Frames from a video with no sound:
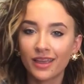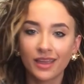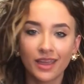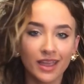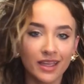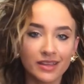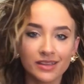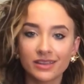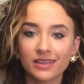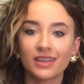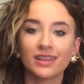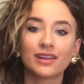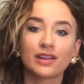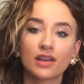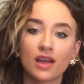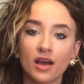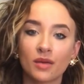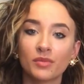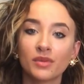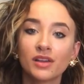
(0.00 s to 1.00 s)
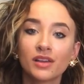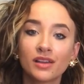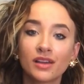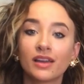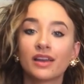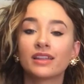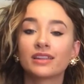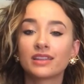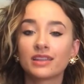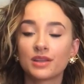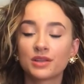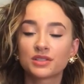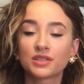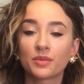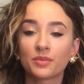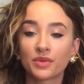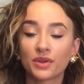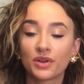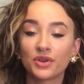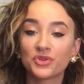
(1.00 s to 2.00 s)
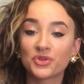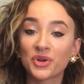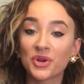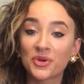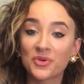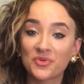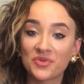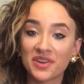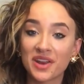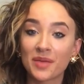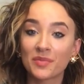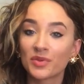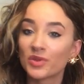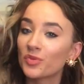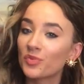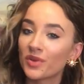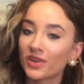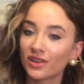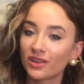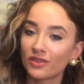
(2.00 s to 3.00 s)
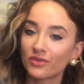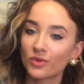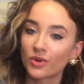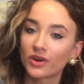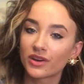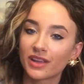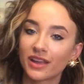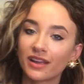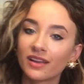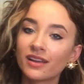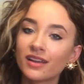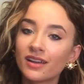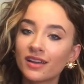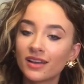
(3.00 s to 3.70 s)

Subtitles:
hate getting up and getting something to drink when I'm in the middle of working.